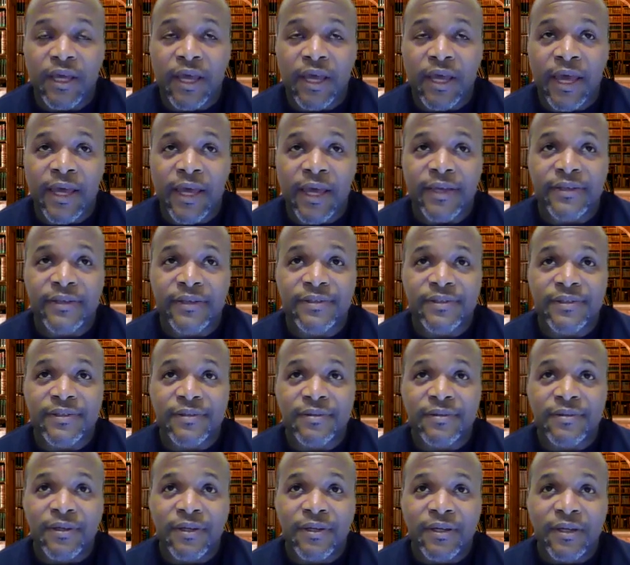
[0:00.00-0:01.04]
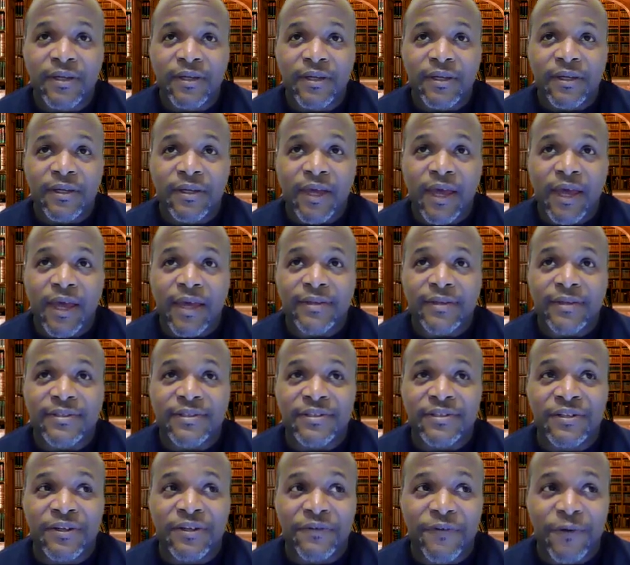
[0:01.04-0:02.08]
as
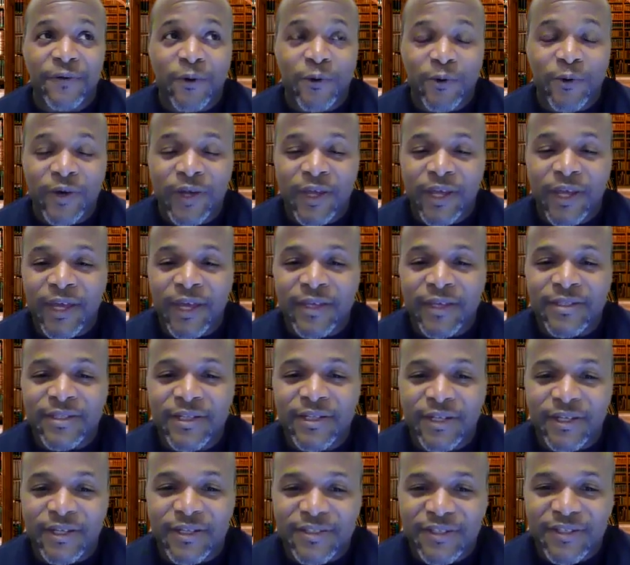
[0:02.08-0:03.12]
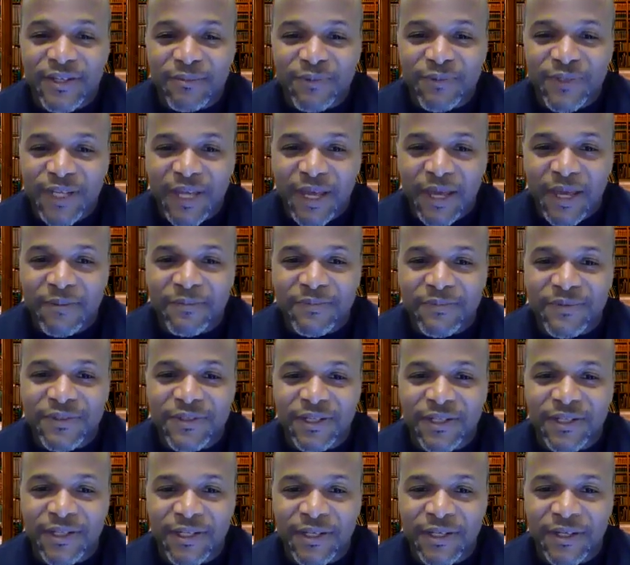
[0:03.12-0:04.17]
difficult as it is sometimes
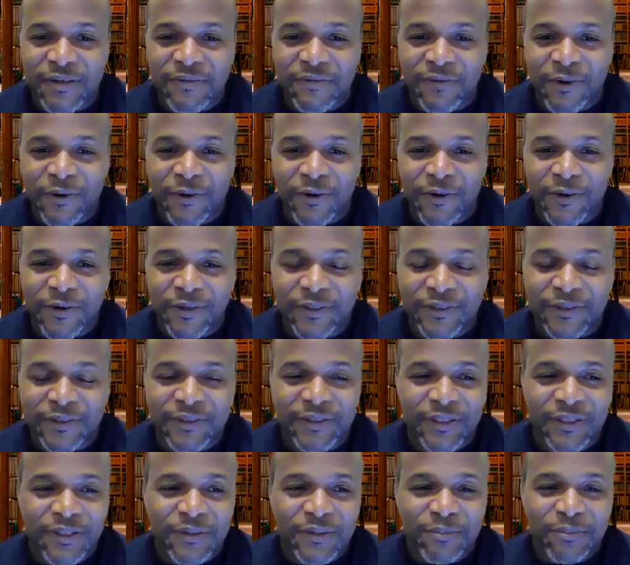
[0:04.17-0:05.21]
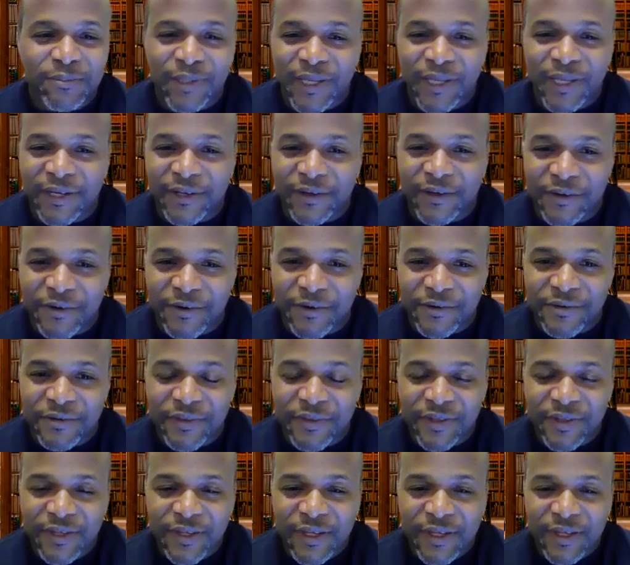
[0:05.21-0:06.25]
to live on planet
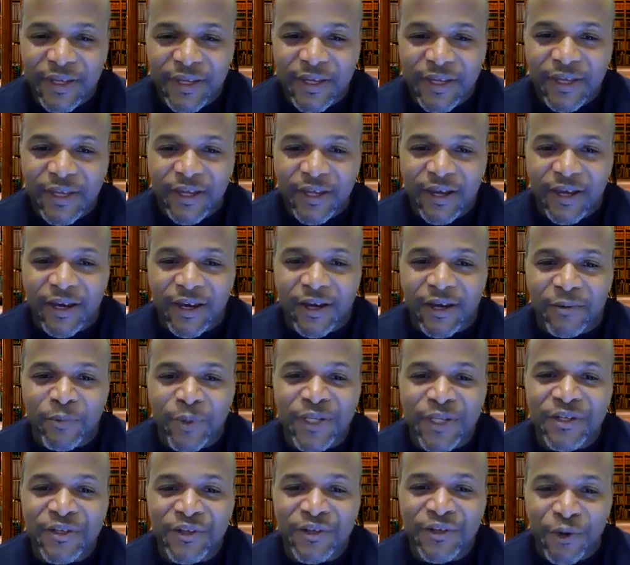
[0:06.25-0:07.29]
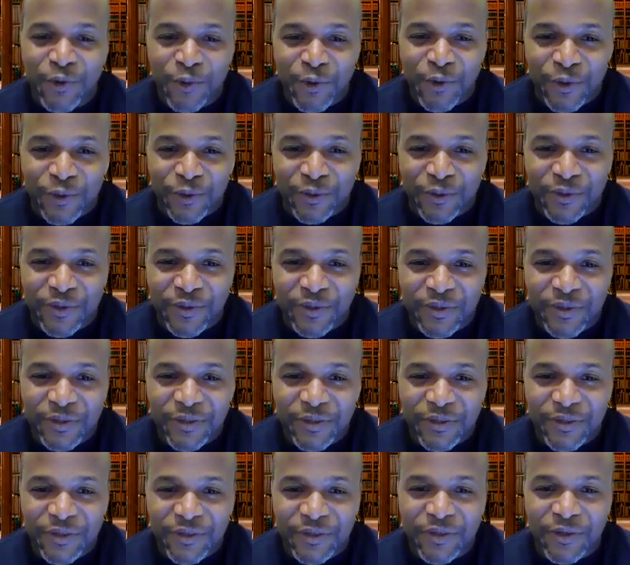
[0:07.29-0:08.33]
Earth, we know Earth,
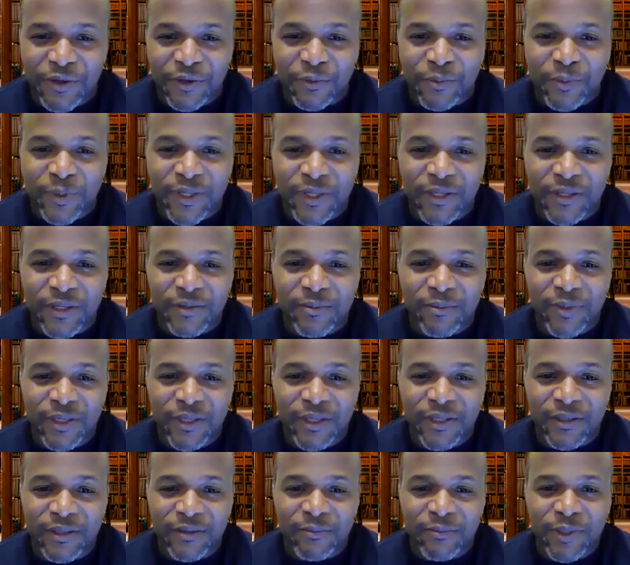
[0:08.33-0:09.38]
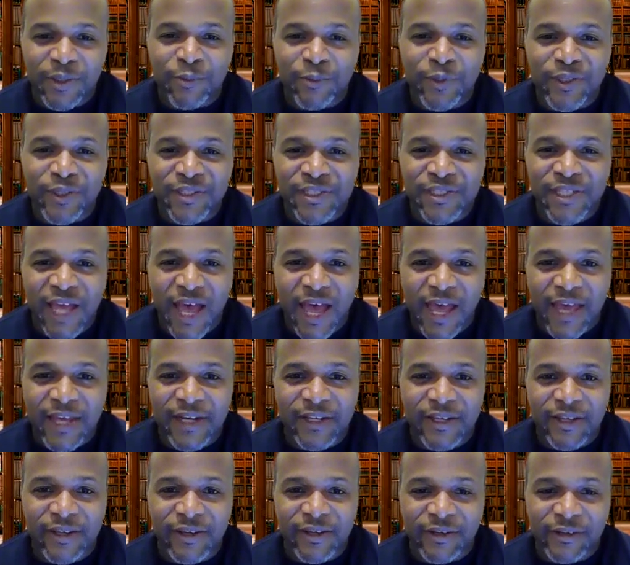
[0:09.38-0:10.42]
you know, we
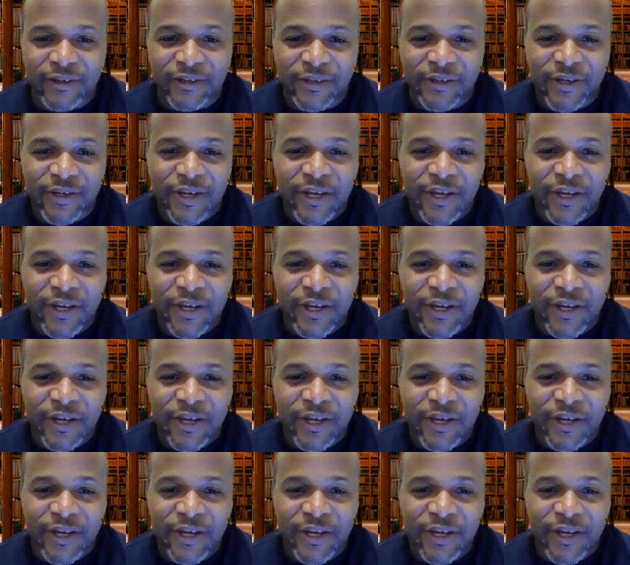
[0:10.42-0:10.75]
reside here.